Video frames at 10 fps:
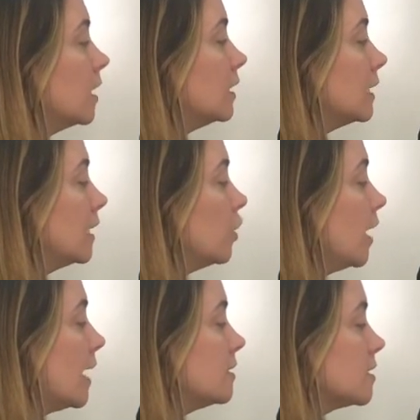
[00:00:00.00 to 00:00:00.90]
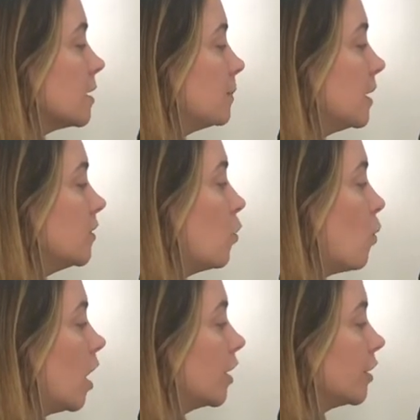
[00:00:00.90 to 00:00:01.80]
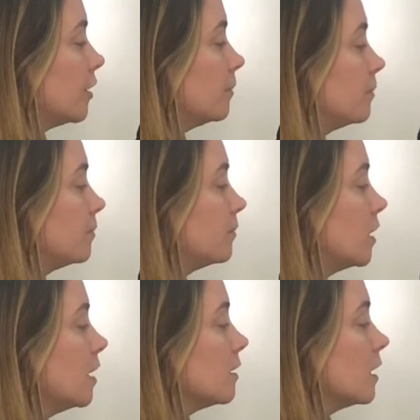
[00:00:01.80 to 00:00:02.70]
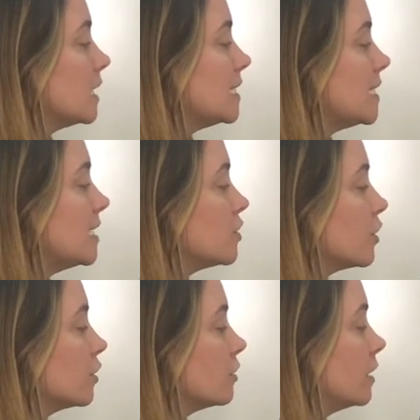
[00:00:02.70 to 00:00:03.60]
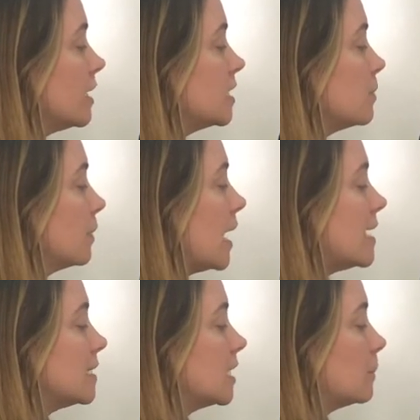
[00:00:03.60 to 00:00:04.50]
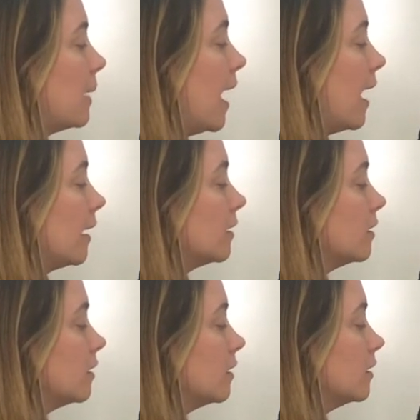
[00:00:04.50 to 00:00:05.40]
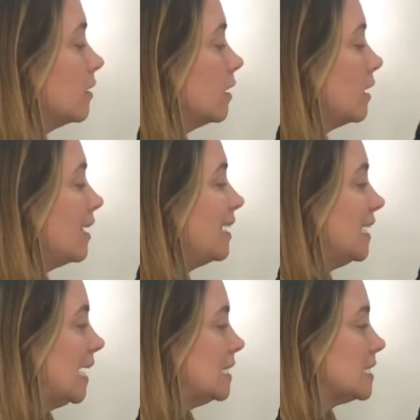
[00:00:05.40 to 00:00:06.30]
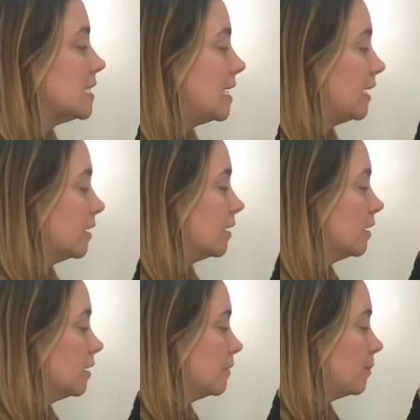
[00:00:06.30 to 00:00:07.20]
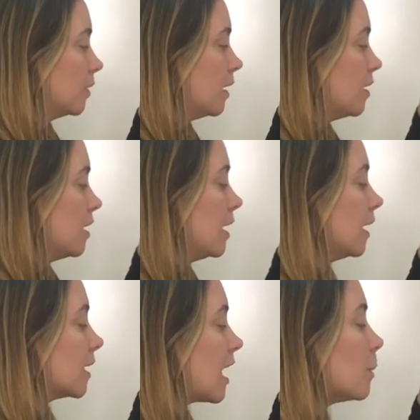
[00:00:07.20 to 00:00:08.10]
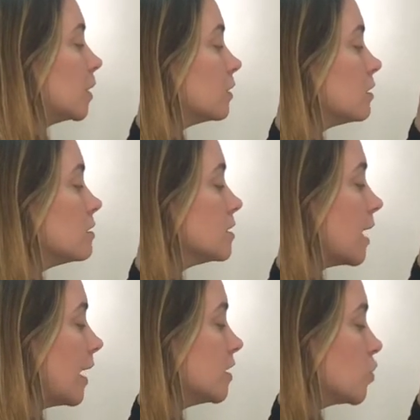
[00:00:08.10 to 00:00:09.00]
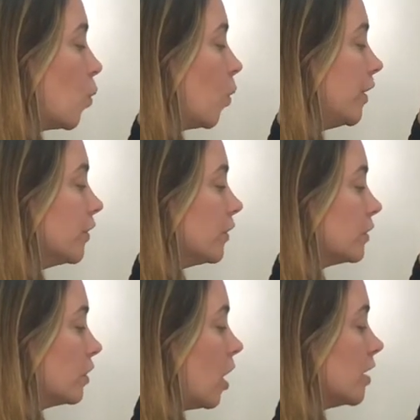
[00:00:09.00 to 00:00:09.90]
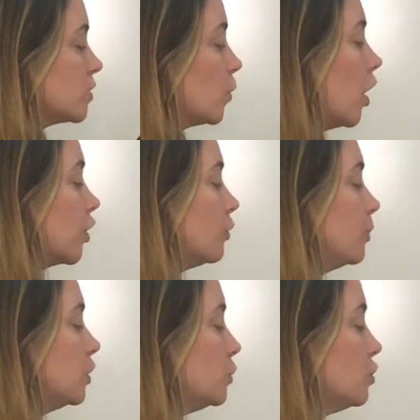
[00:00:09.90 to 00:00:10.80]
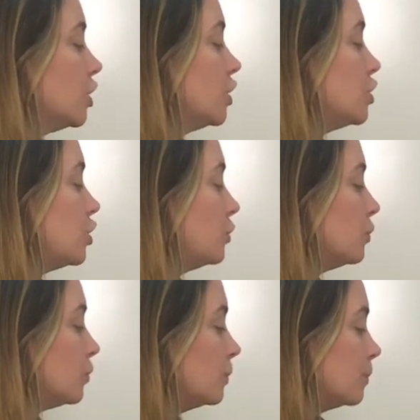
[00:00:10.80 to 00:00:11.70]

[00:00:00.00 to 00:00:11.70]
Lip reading: Litter ends up in the water. A sea turtle eats a plastic bag. It gets sick. Chemicals and oil cause water pollution too.